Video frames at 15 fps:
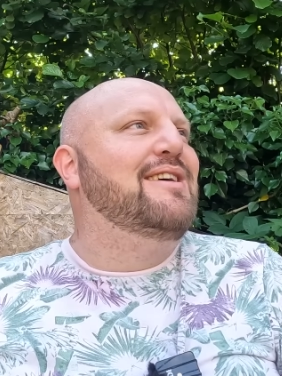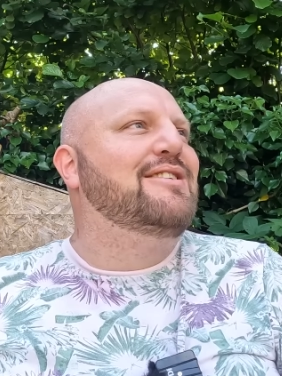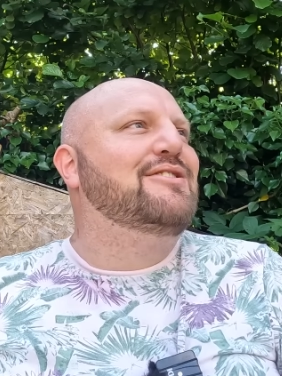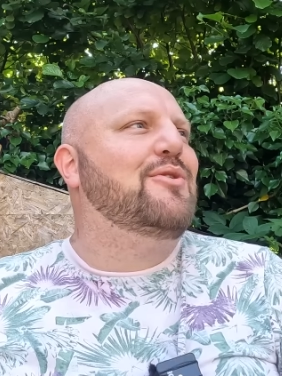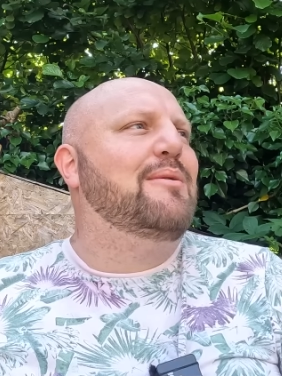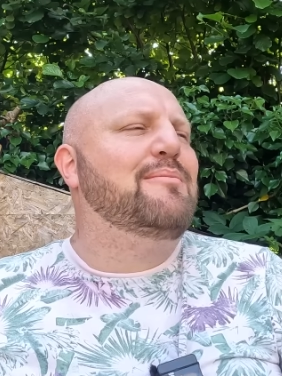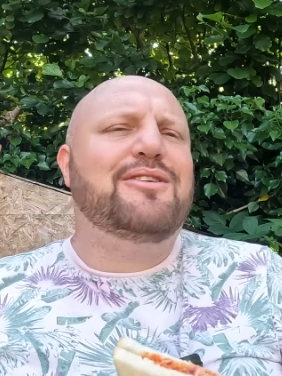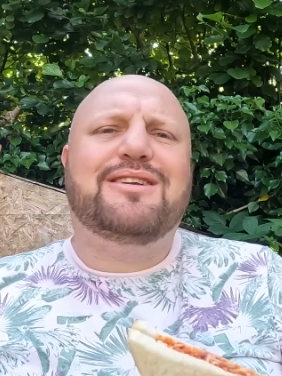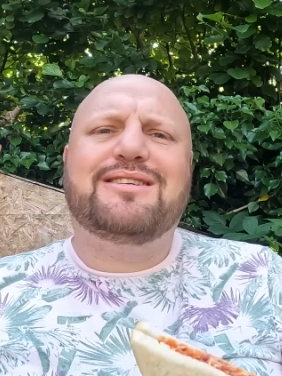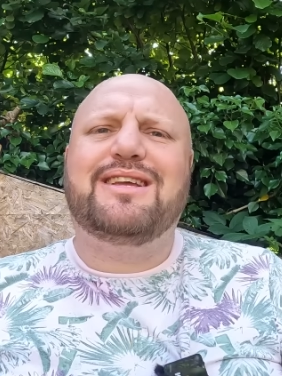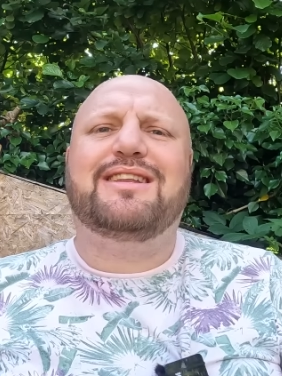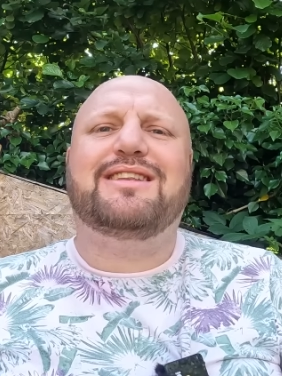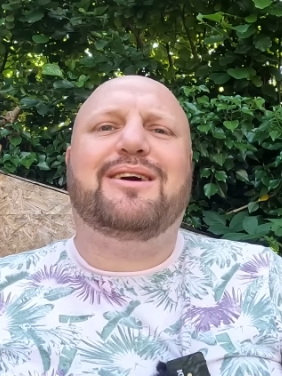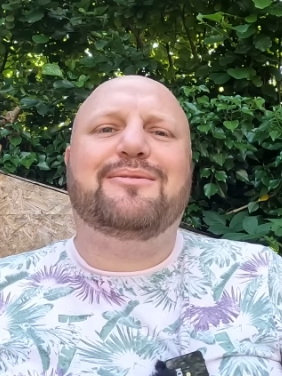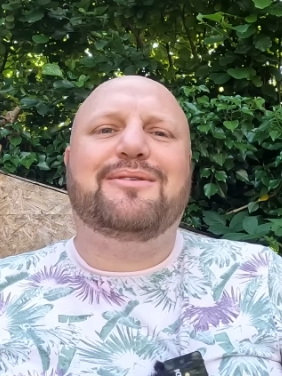So I'm going to
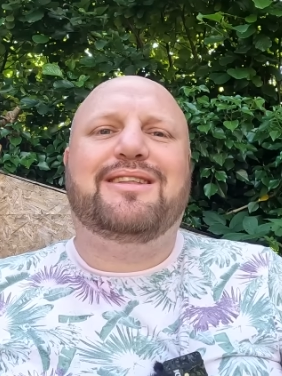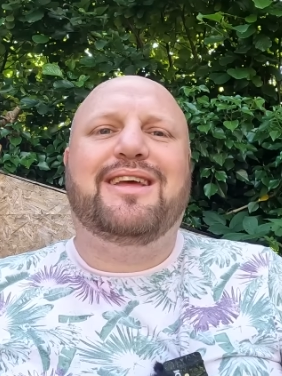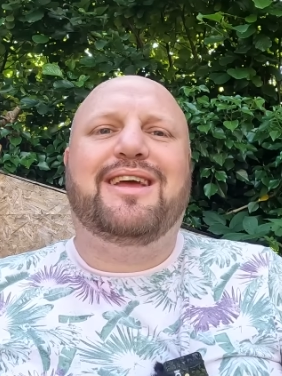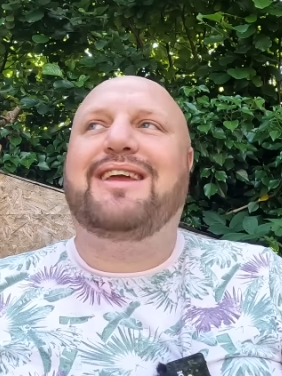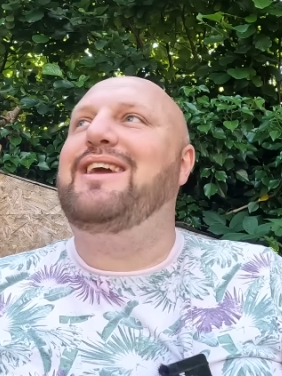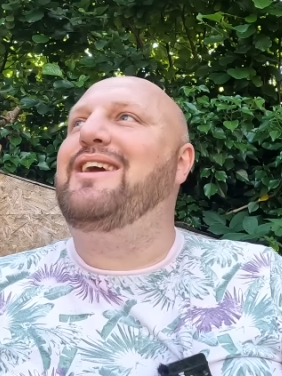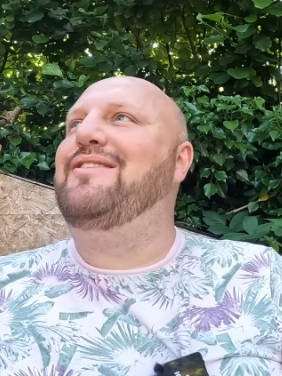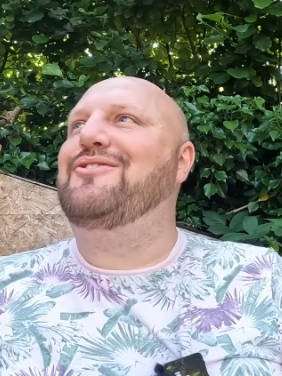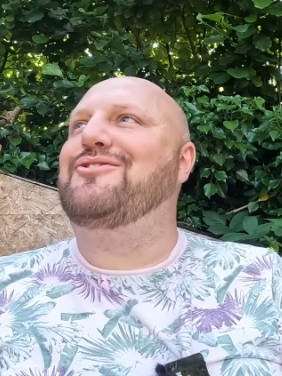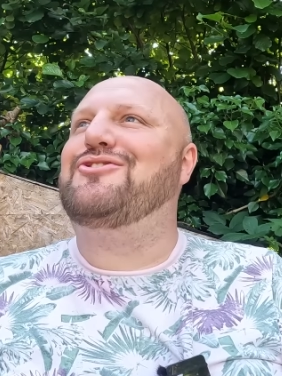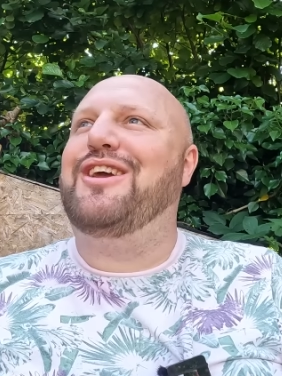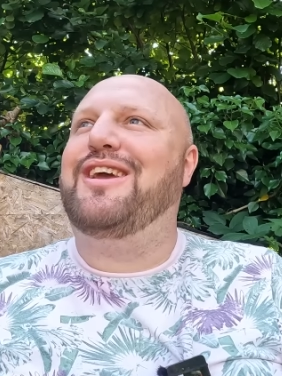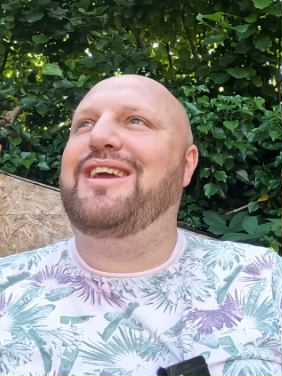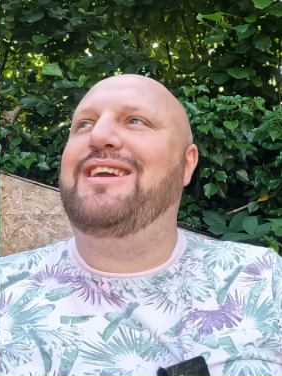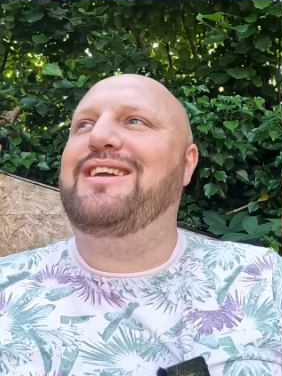sit down today in the
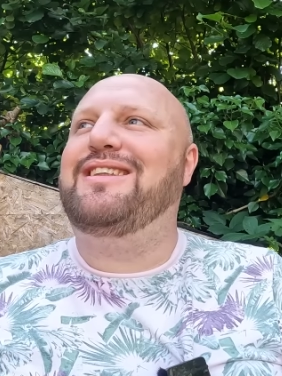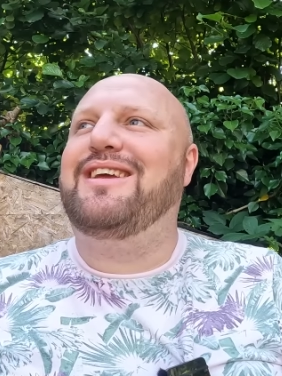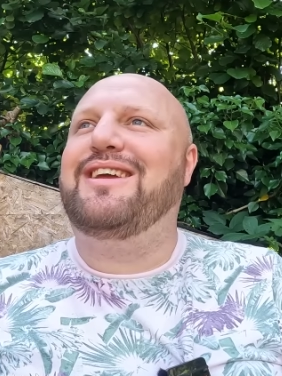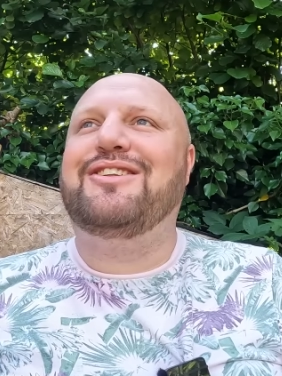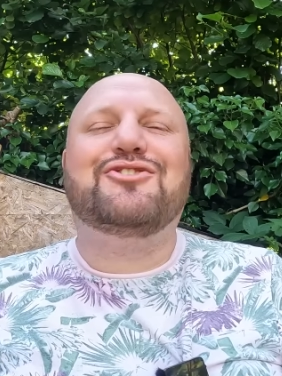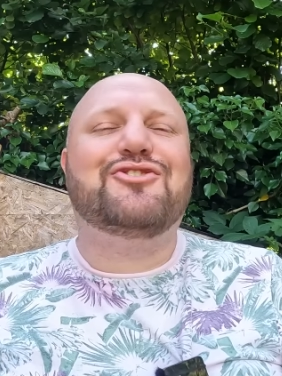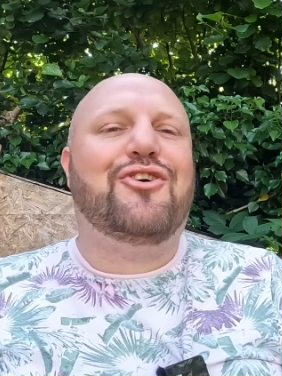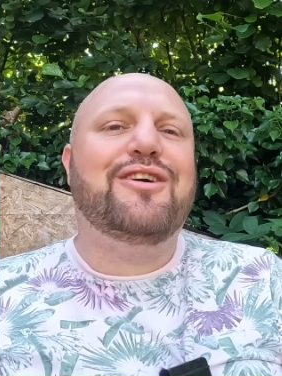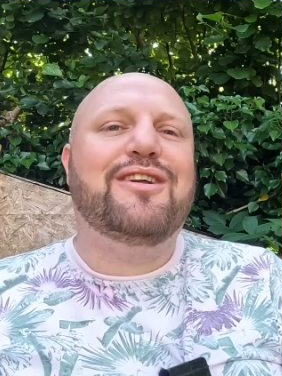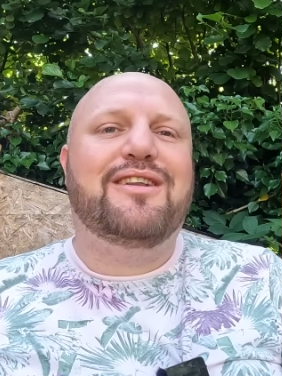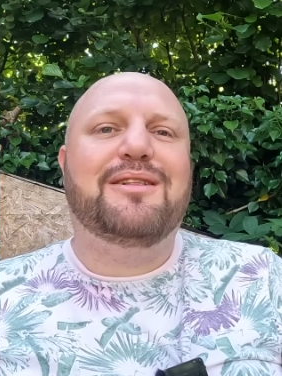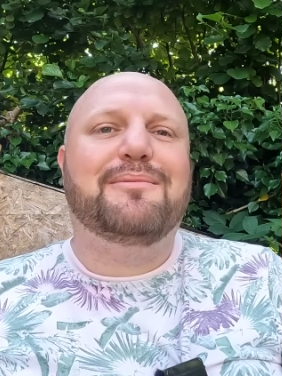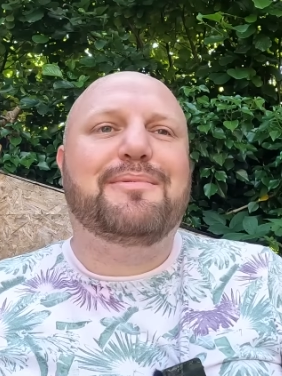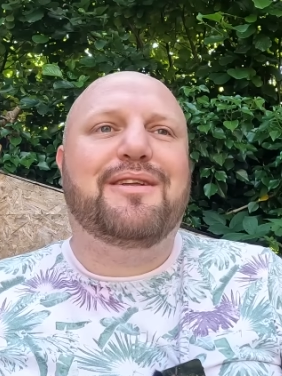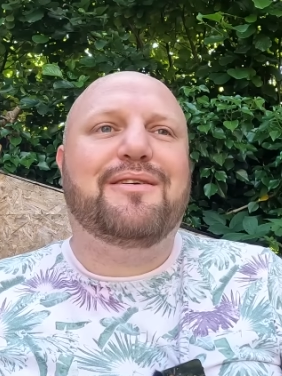shade, enjoy a
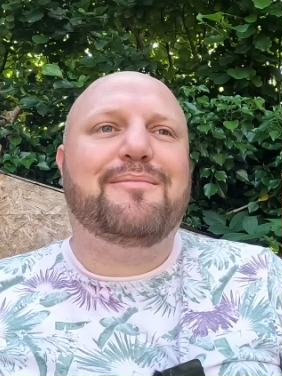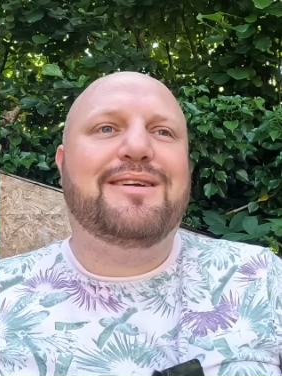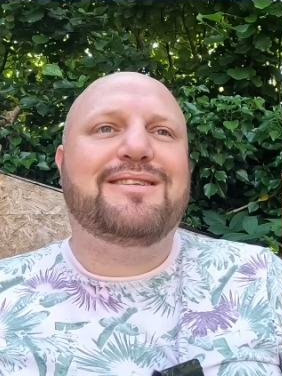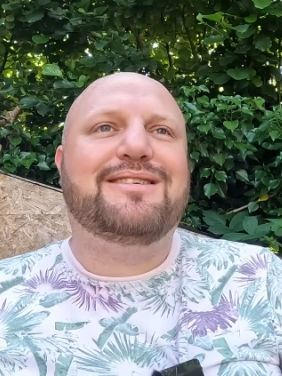little bit of my